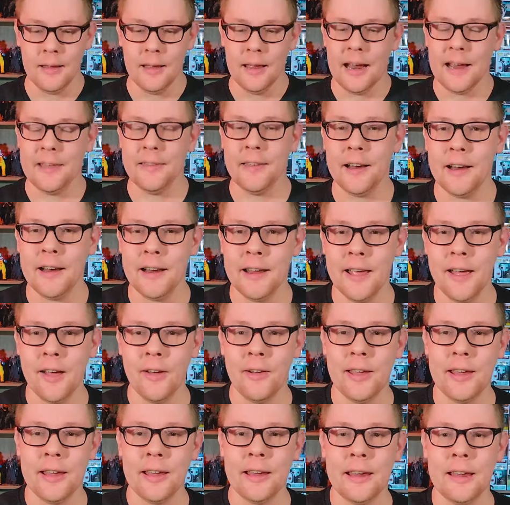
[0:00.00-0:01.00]
And there you
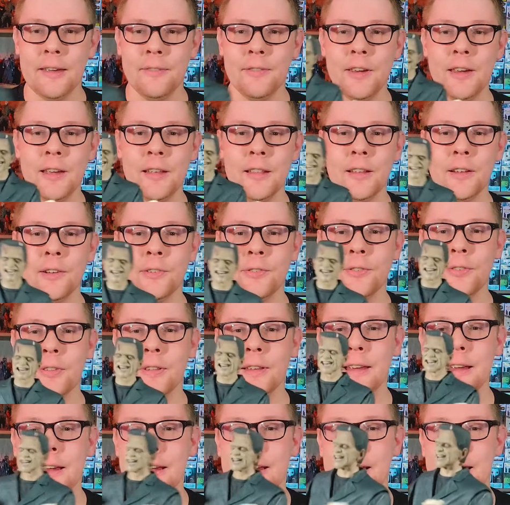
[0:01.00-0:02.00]
go. He can give you a little,
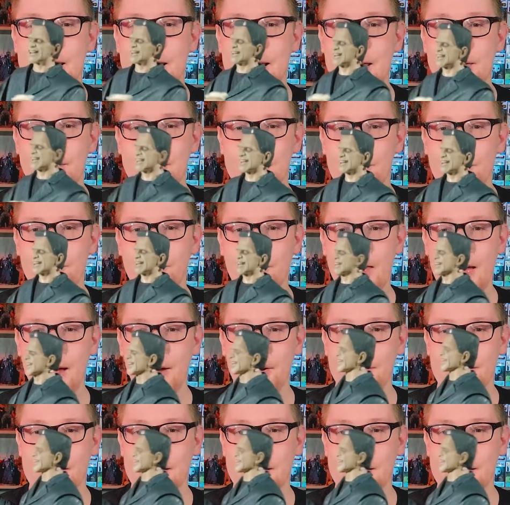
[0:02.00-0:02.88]
he can give you little flowers.